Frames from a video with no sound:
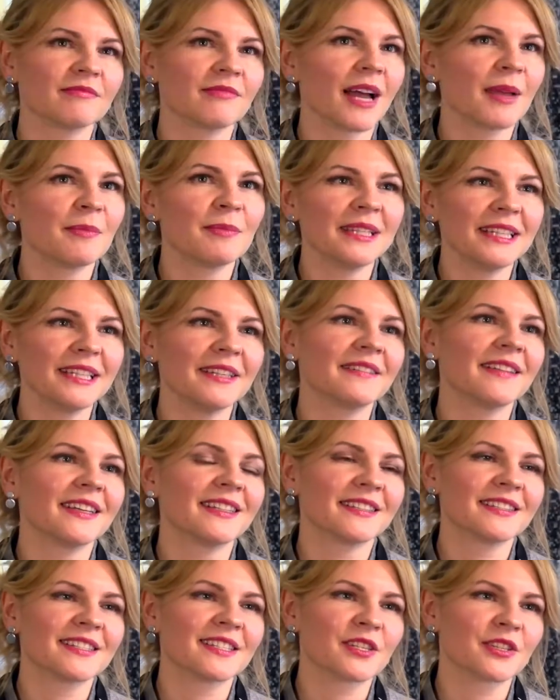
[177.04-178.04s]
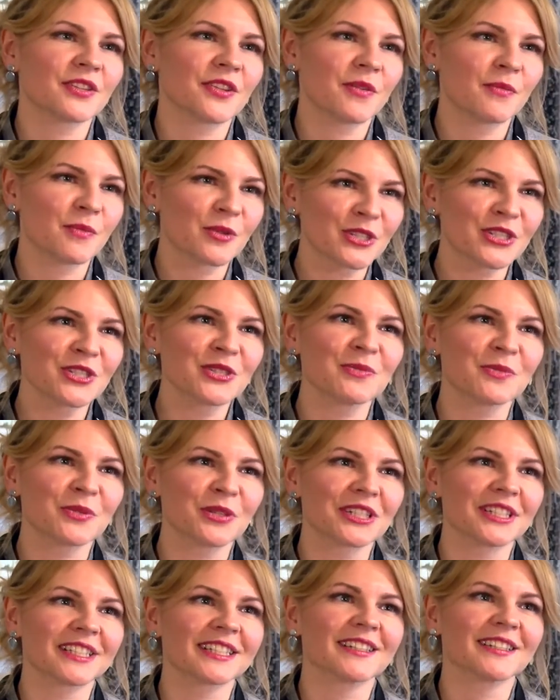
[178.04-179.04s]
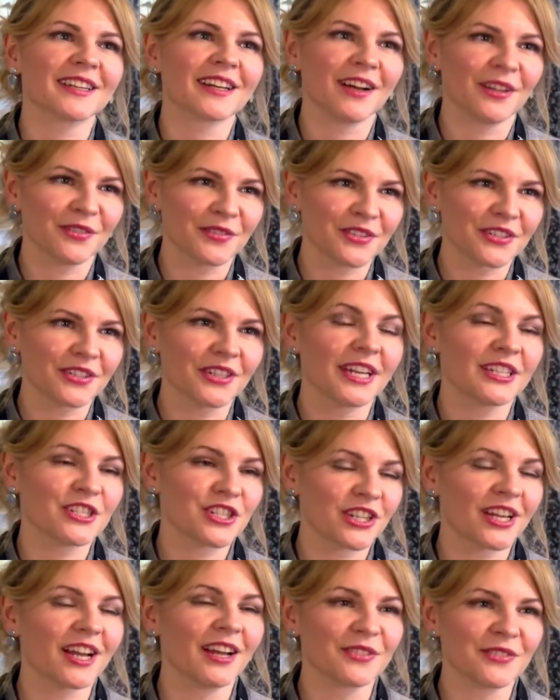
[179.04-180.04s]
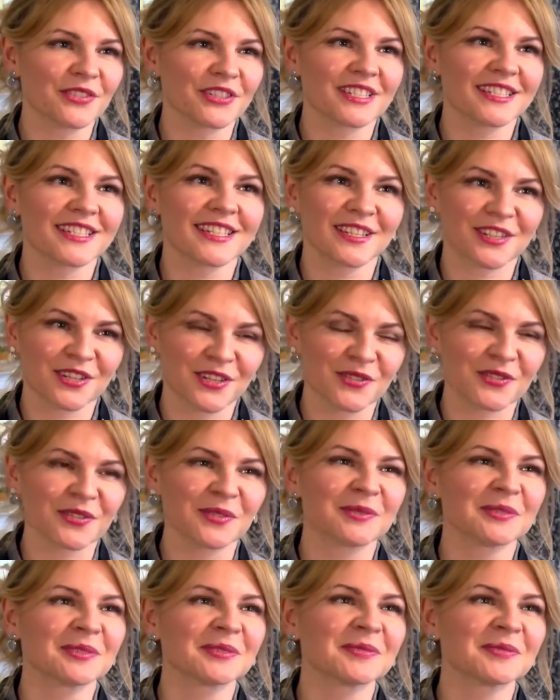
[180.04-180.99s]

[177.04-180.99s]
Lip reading: I believe that it's the most important Agile conference in Europe.